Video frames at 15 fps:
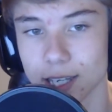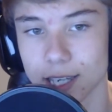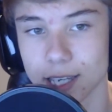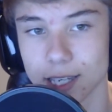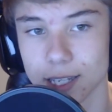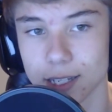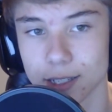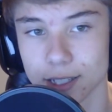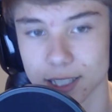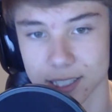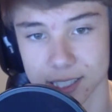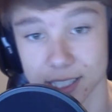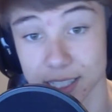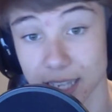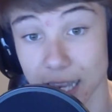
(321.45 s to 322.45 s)
and
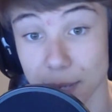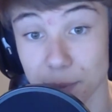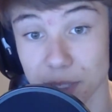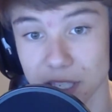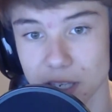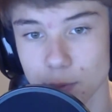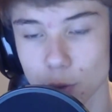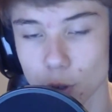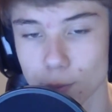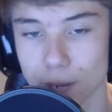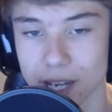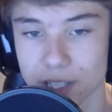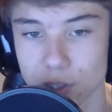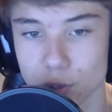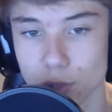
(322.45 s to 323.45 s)
because it's a gaming keyboard.
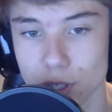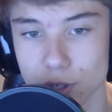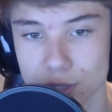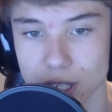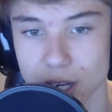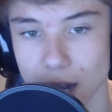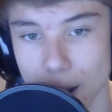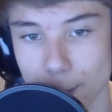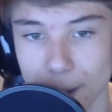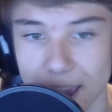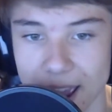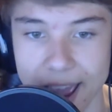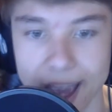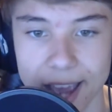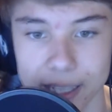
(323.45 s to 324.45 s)
But I do use it on my
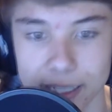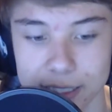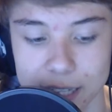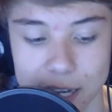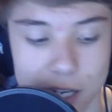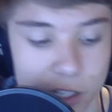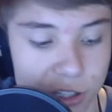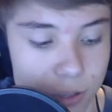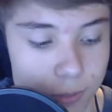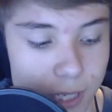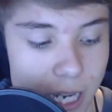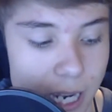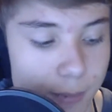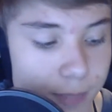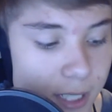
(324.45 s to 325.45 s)
Hackintosh
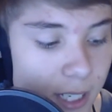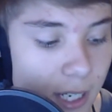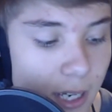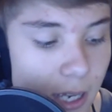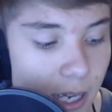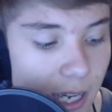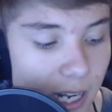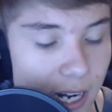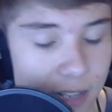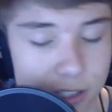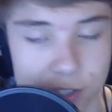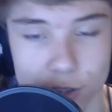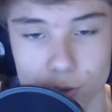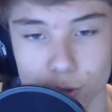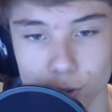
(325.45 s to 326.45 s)
sometimes, and I
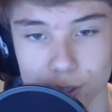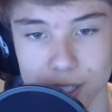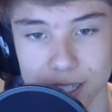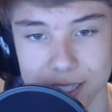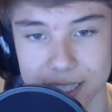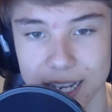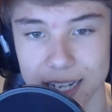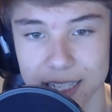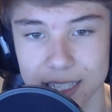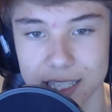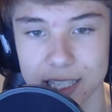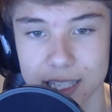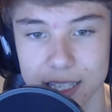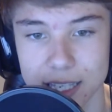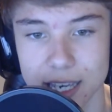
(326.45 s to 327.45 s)
just don't know the exact
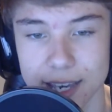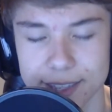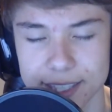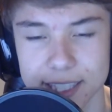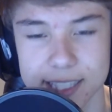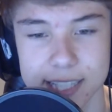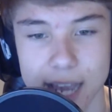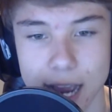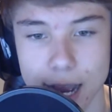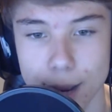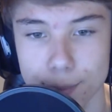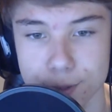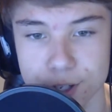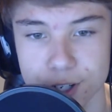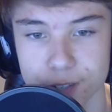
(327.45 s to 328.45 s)
key. I think it's
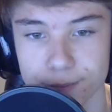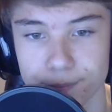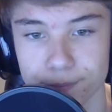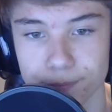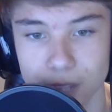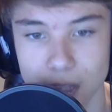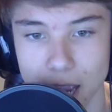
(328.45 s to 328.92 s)
Option